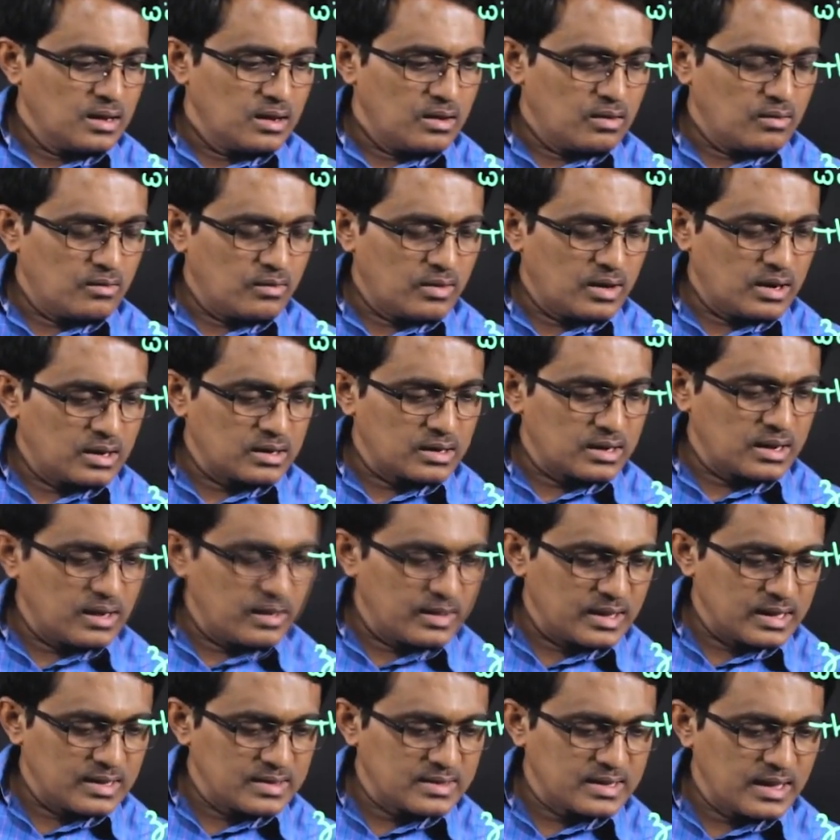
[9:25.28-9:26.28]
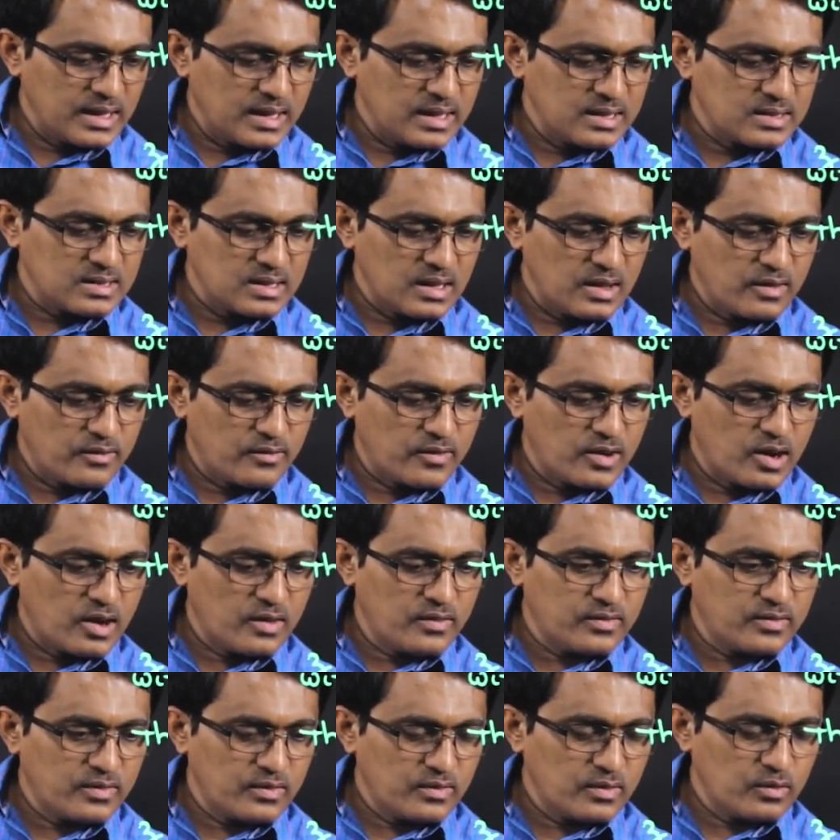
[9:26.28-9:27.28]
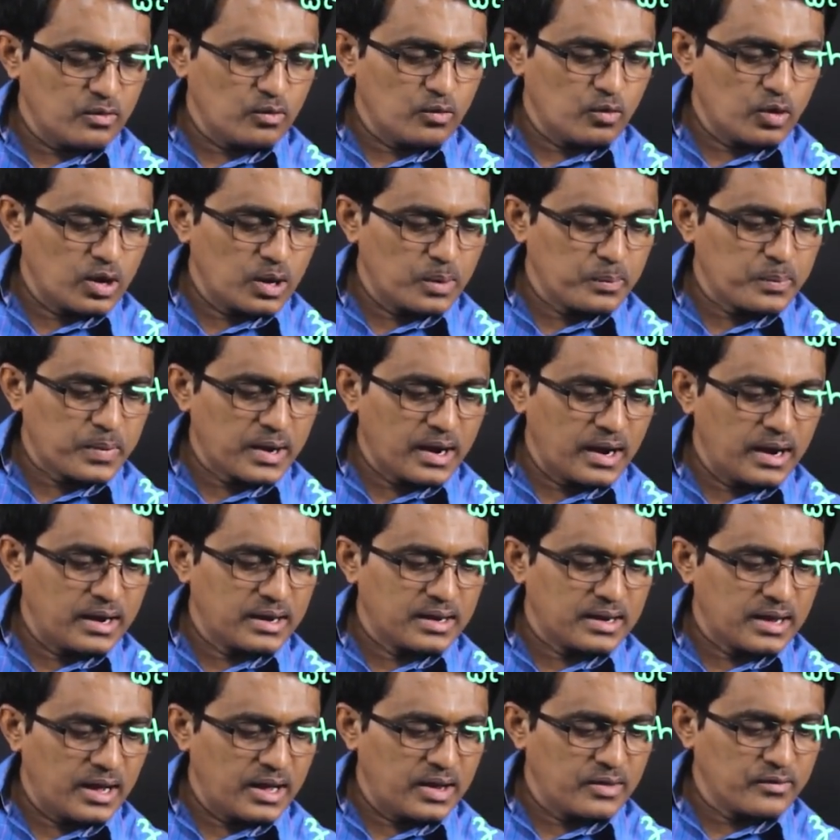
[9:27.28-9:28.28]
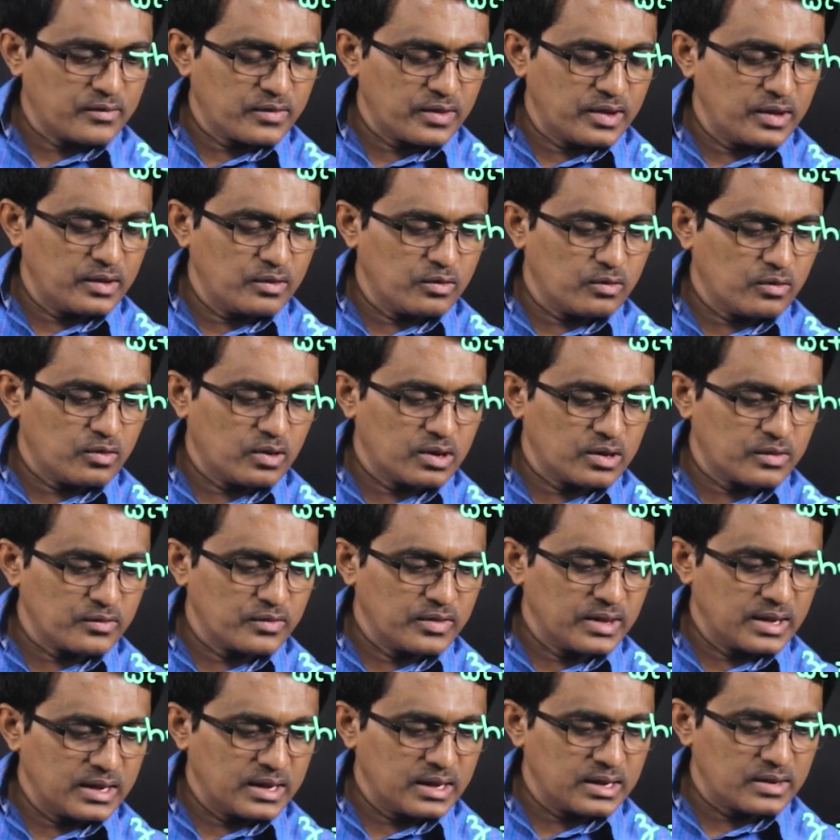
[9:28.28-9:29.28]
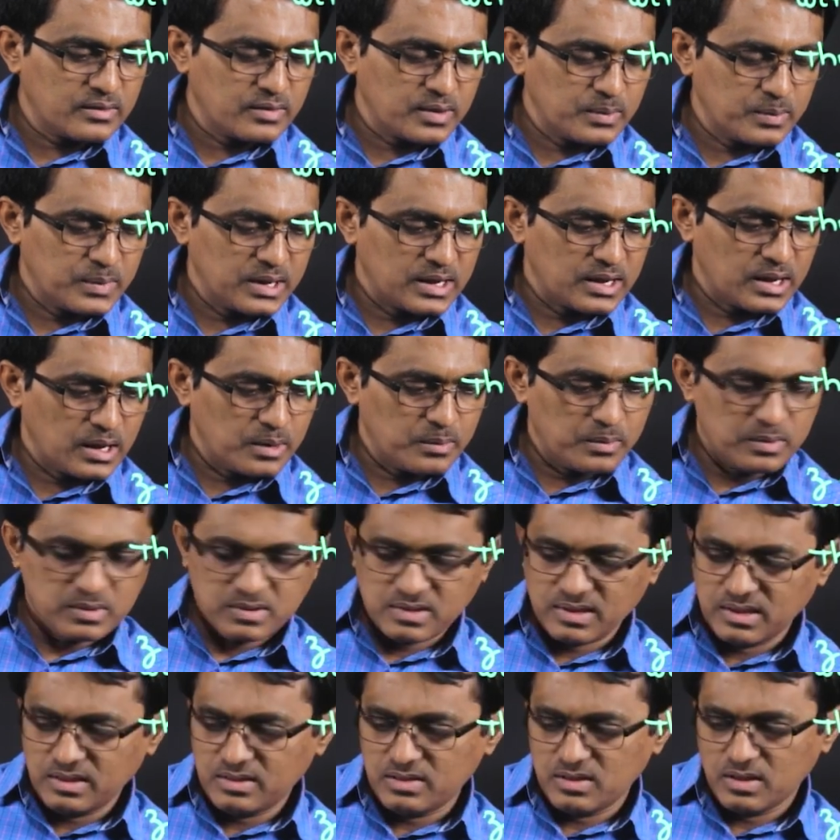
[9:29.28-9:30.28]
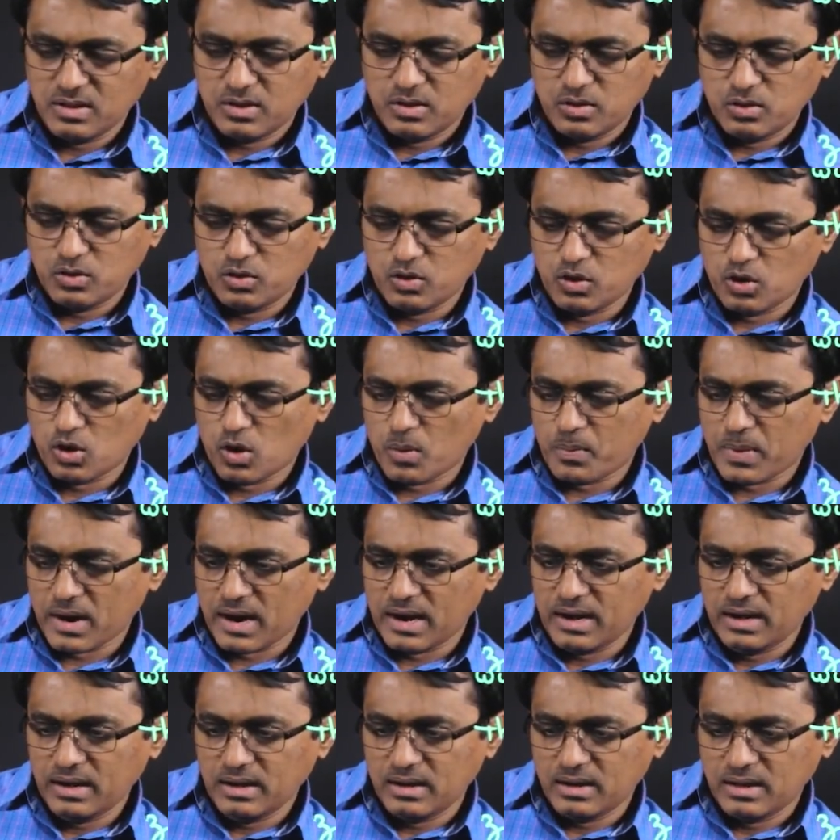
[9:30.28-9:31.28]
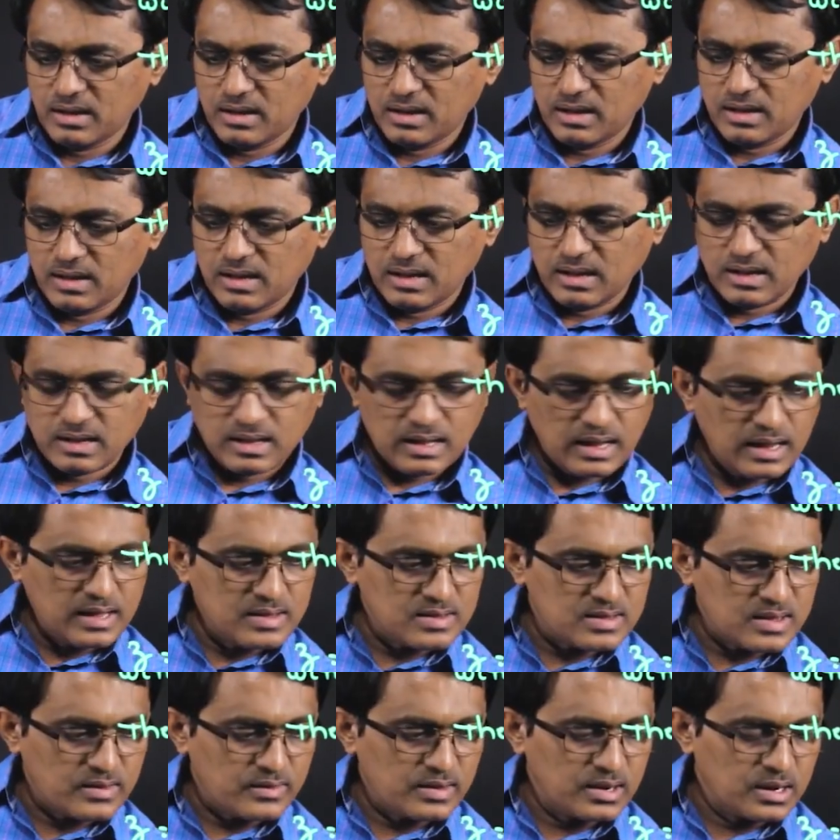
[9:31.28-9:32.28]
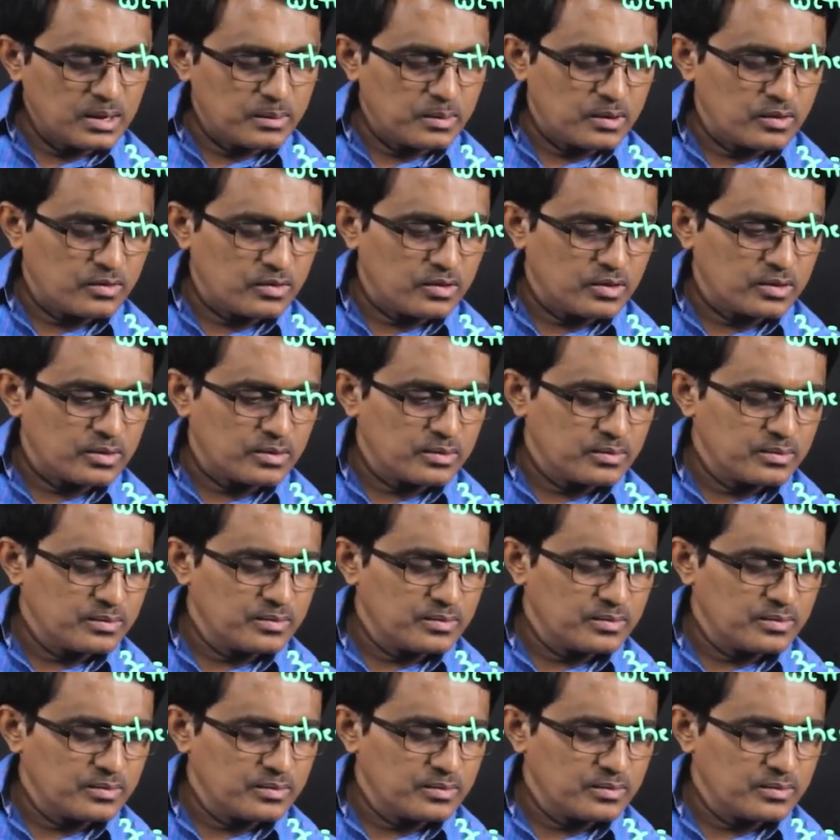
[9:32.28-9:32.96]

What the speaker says: what we can say is f of 1.95, what we get from the tables is 0.9744.